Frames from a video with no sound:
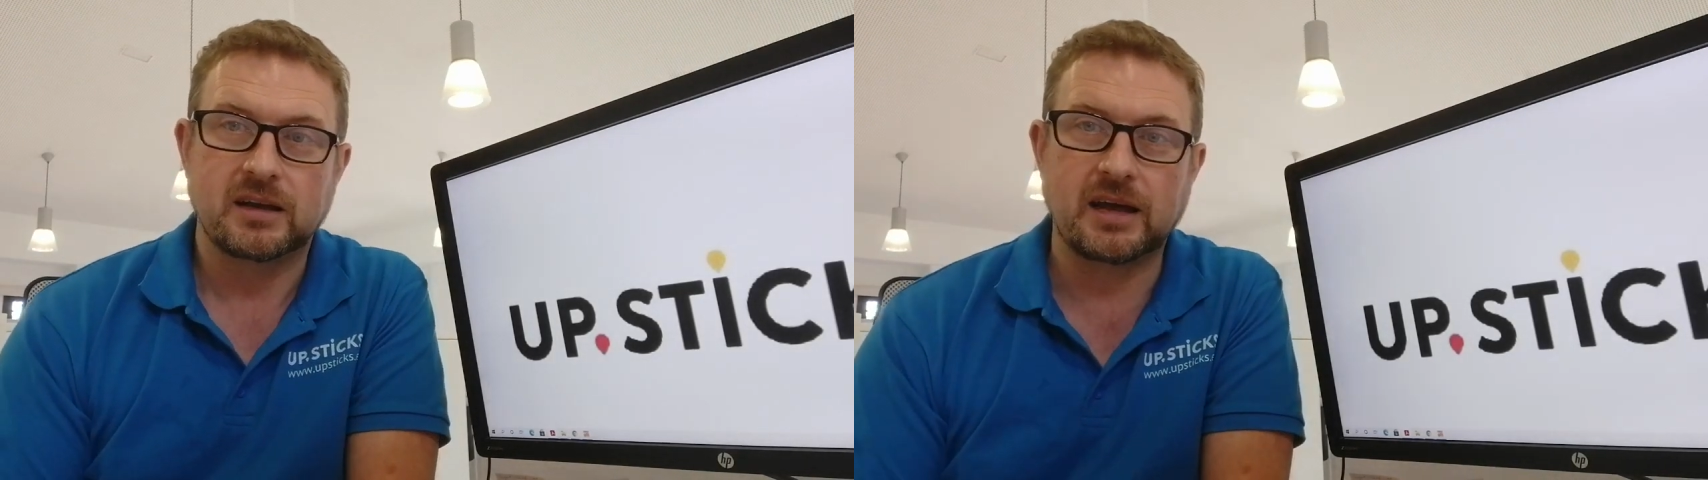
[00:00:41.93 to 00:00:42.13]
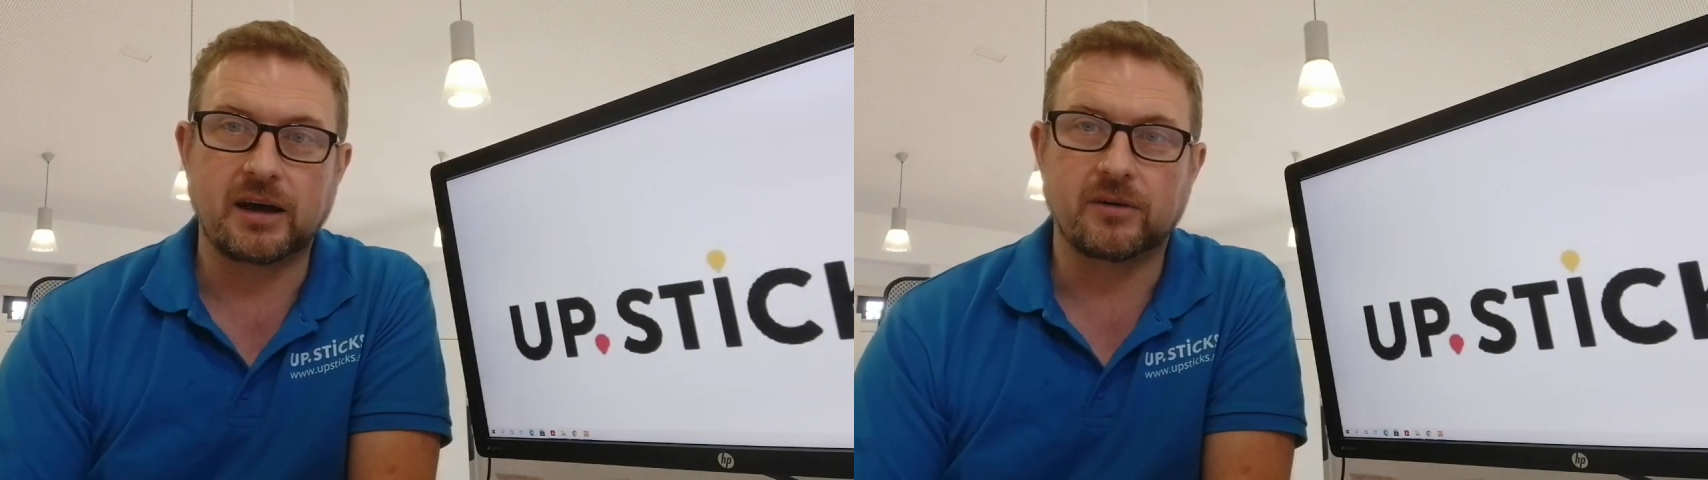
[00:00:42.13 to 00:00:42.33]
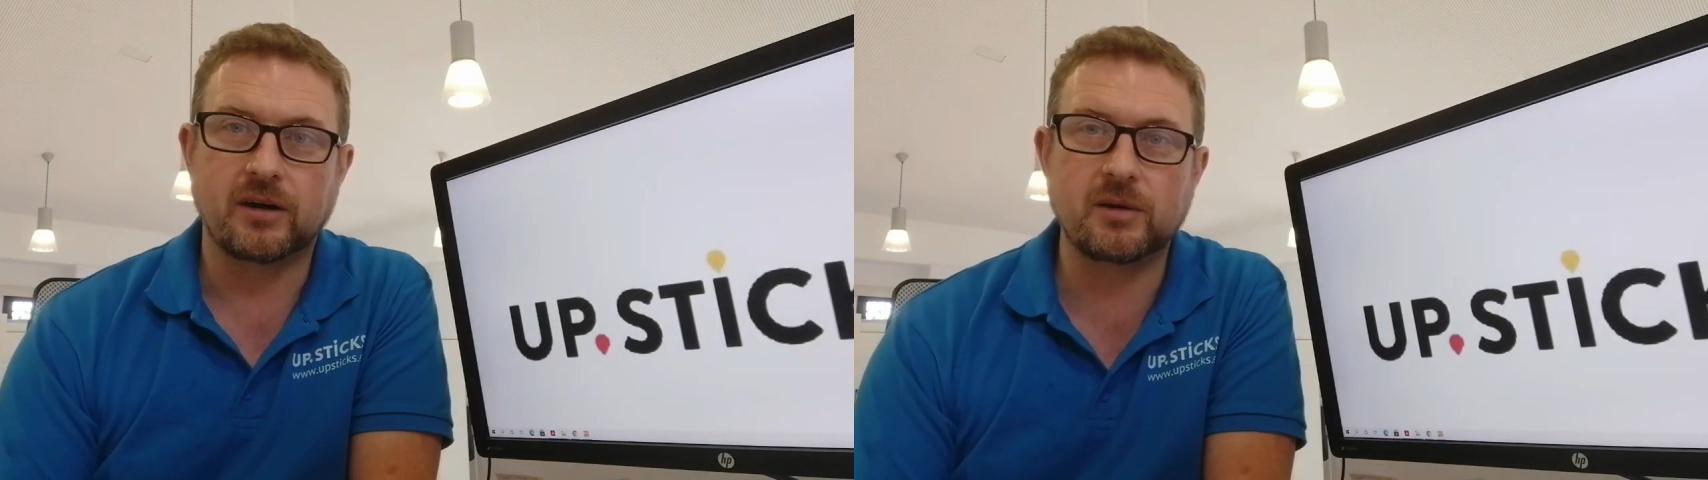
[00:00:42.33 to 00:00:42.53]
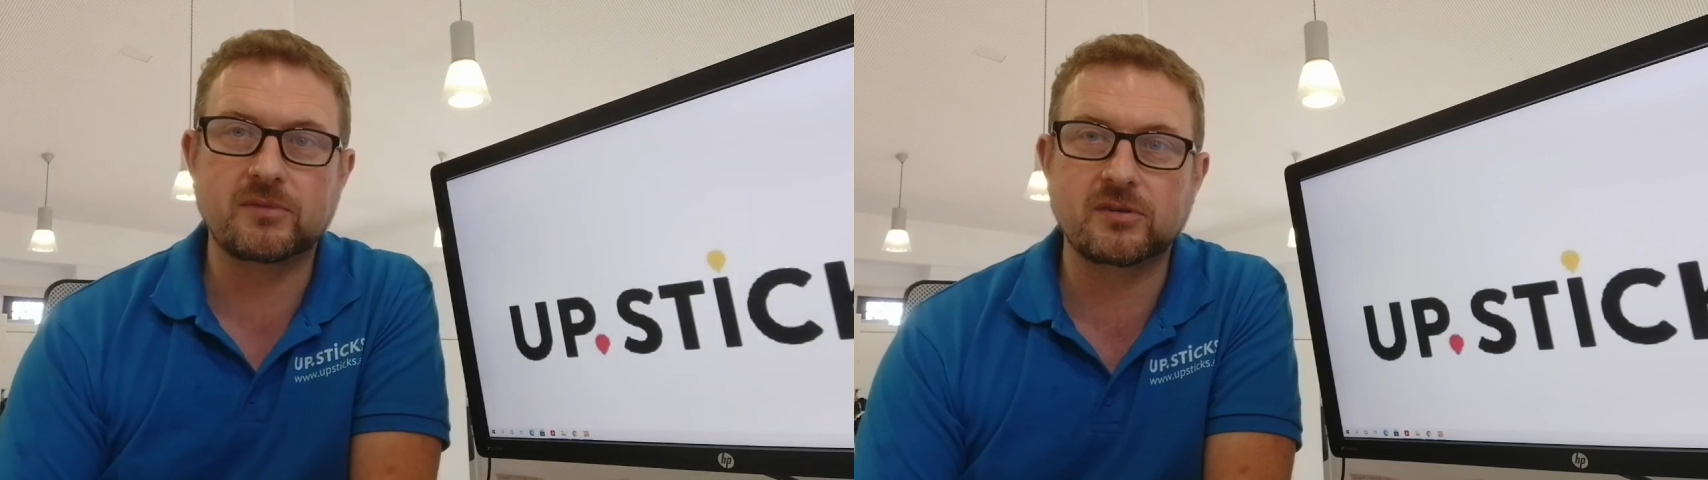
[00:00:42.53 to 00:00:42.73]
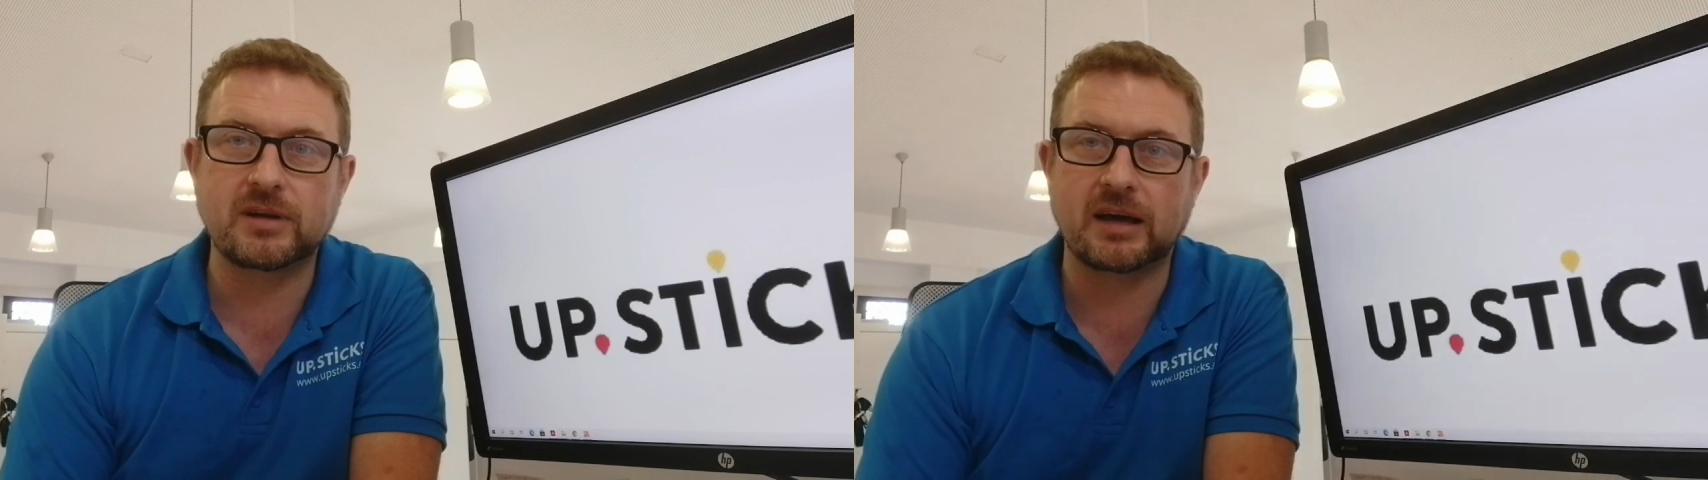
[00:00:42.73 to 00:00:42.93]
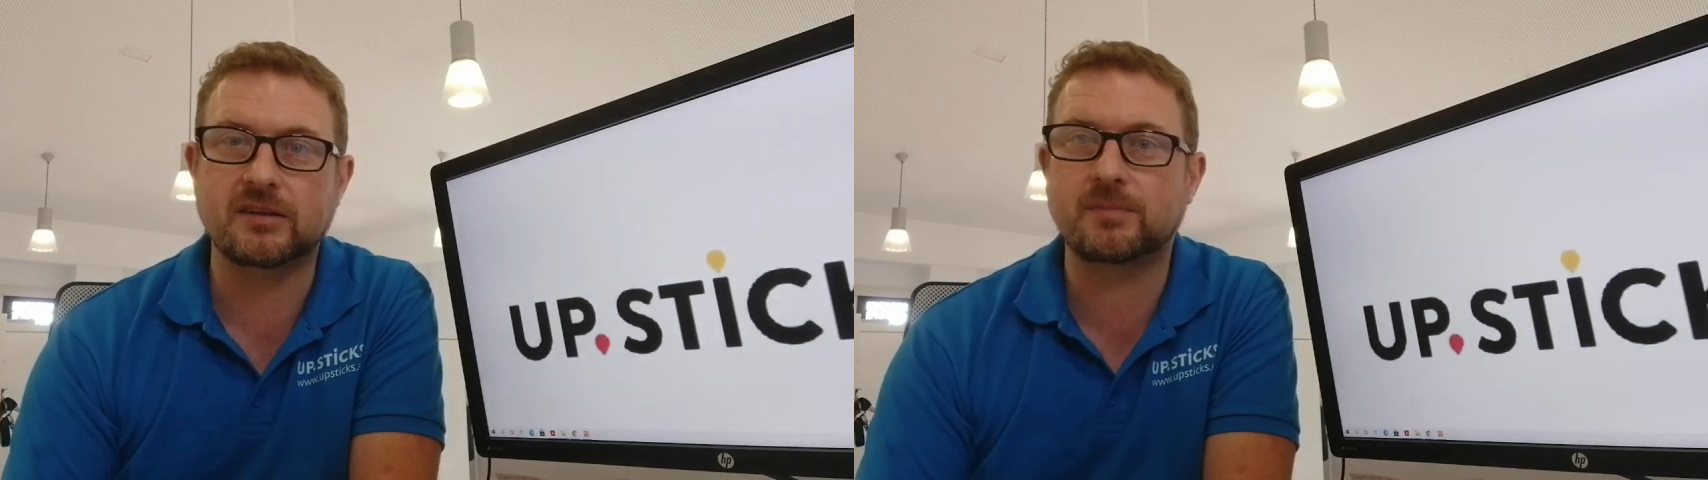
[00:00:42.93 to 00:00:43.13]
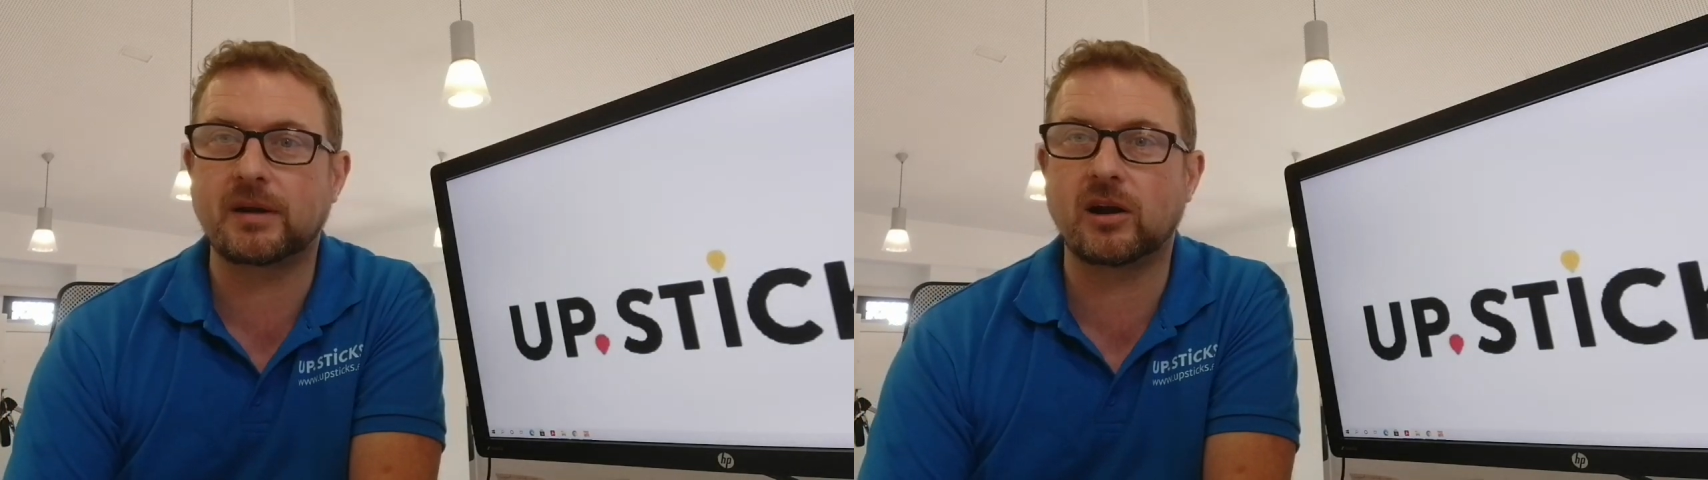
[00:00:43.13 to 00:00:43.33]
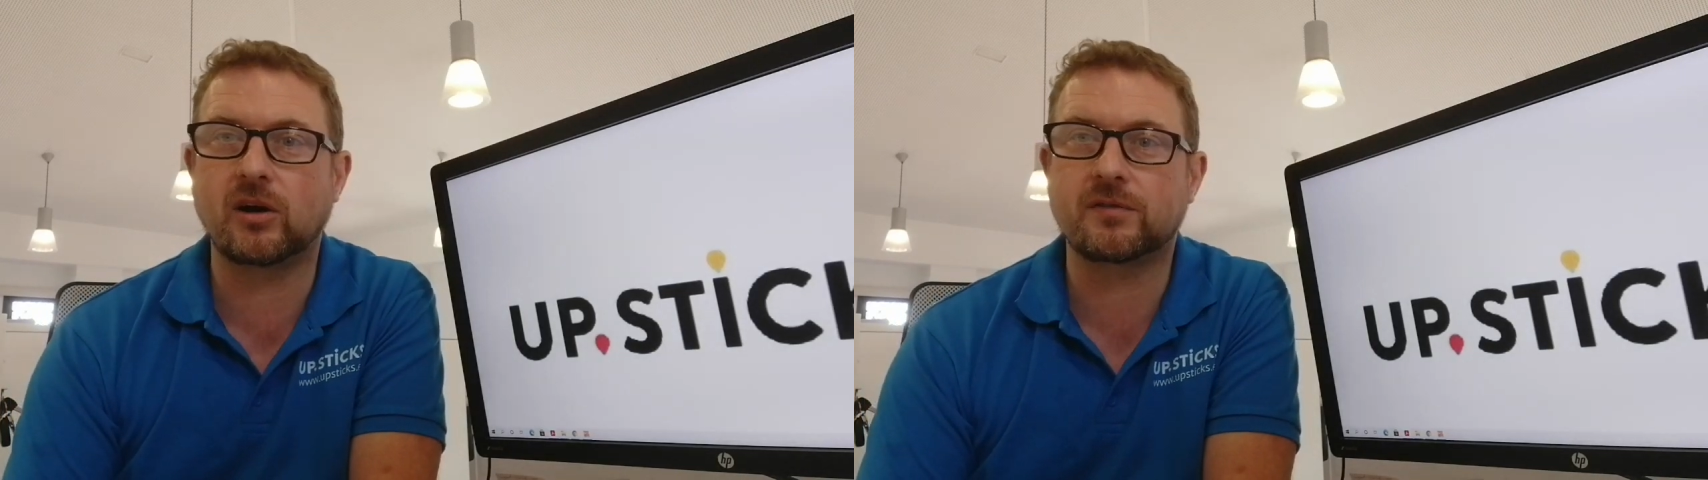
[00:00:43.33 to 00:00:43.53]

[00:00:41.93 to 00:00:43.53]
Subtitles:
Now, up till now, there's been a lot